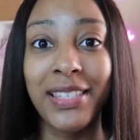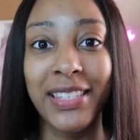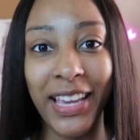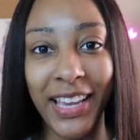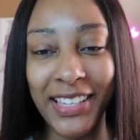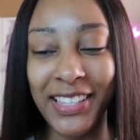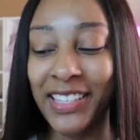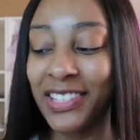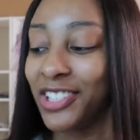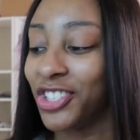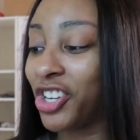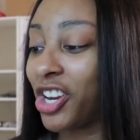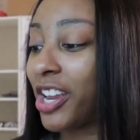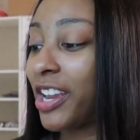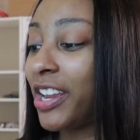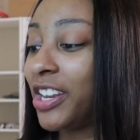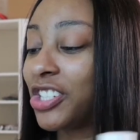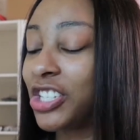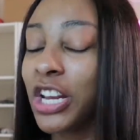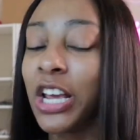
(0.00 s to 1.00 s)
seasons
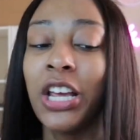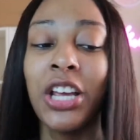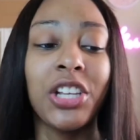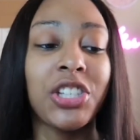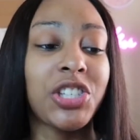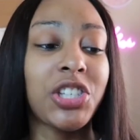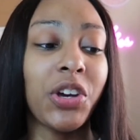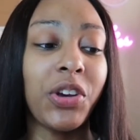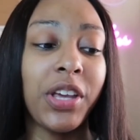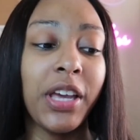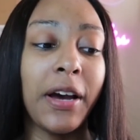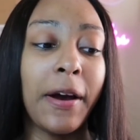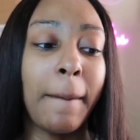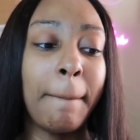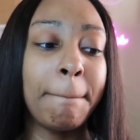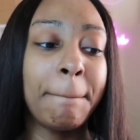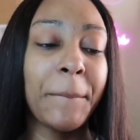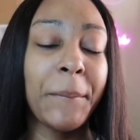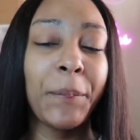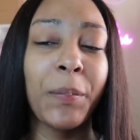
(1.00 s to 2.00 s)
change. So yeah,